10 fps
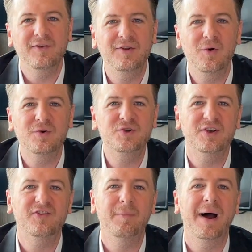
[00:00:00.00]
not
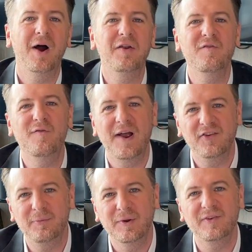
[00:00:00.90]
just about
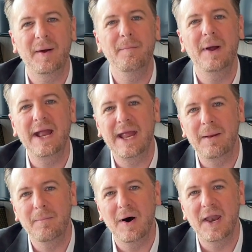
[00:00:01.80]
investments and
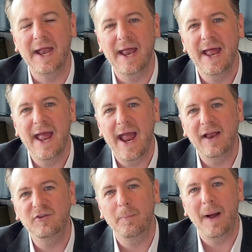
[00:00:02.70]
making money.
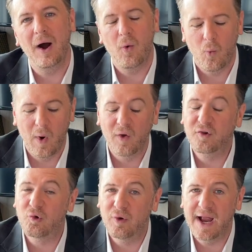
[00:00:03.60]
It's about wealth
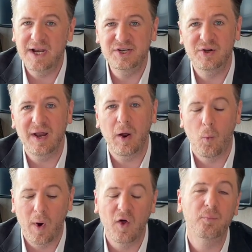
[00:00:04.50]
creation and
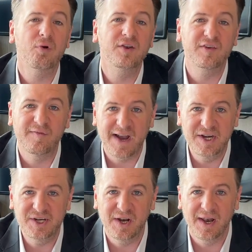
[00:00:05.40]
wealth
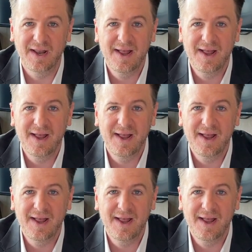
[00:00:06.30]
preservation.